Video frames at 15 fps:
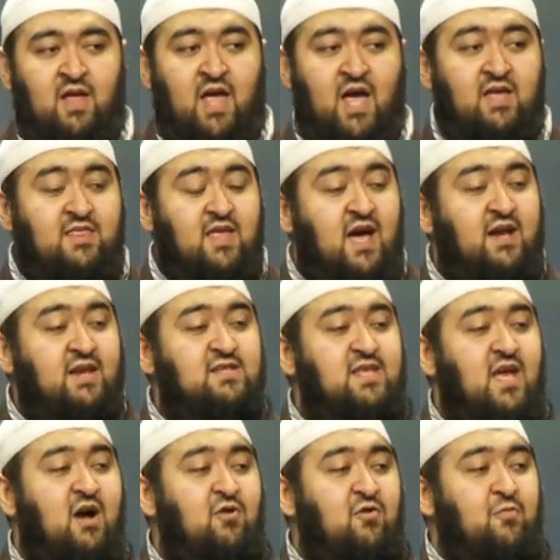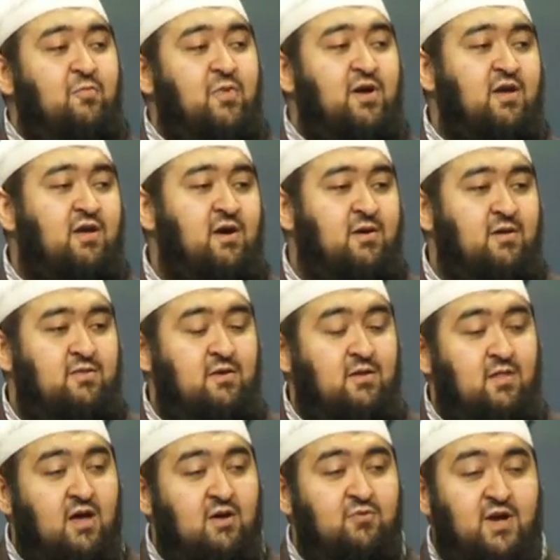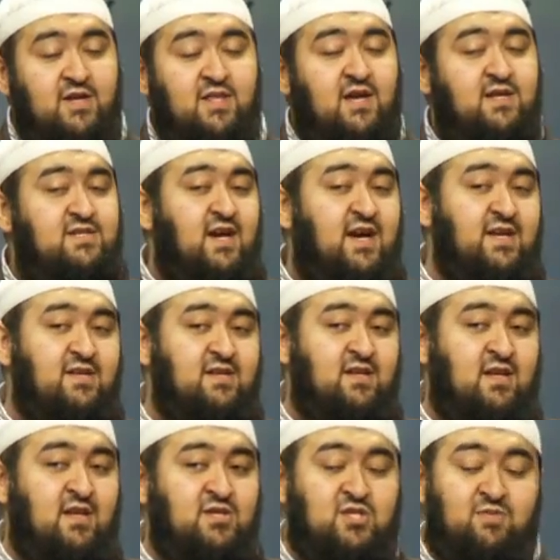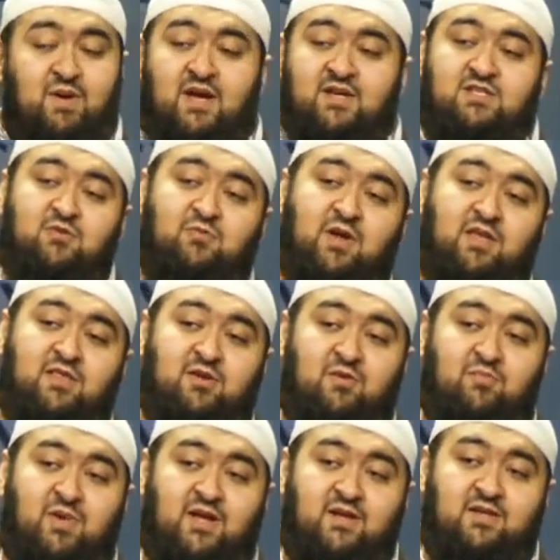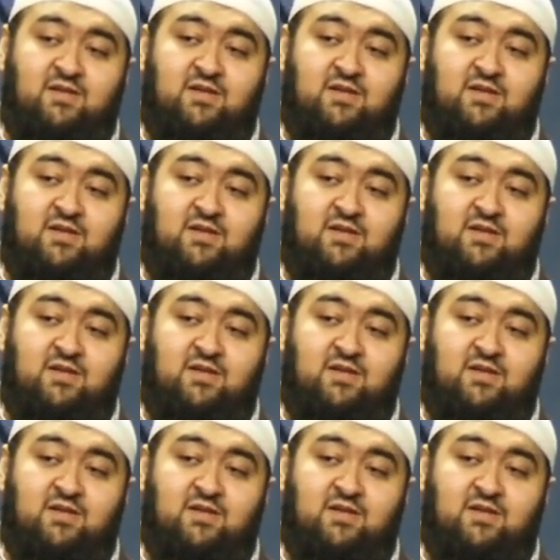And that is how Umm Waraka radiallahu anha died. She passed away in her bed.